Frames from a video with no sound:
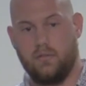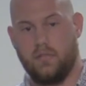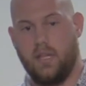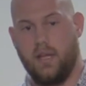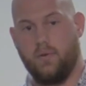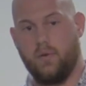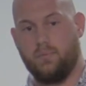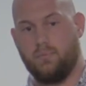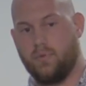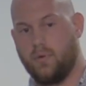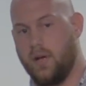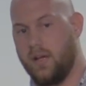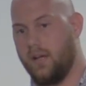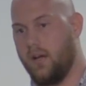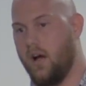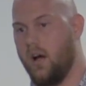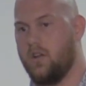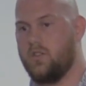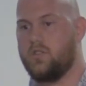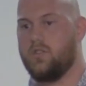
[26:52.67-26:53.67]
They would pray.
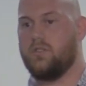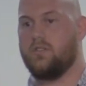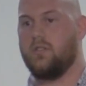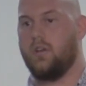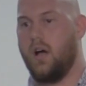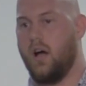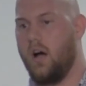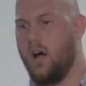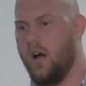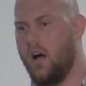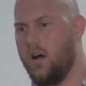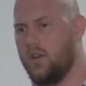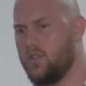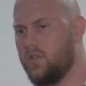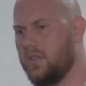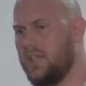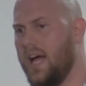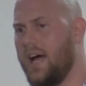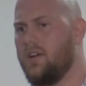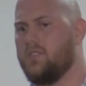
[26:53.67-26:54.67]

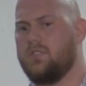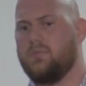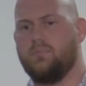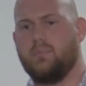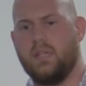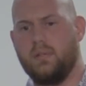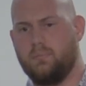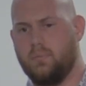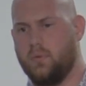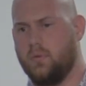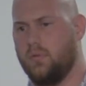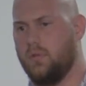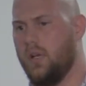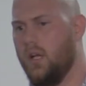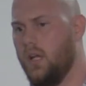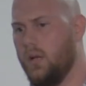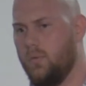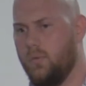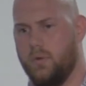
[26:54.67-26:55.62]
100,000 people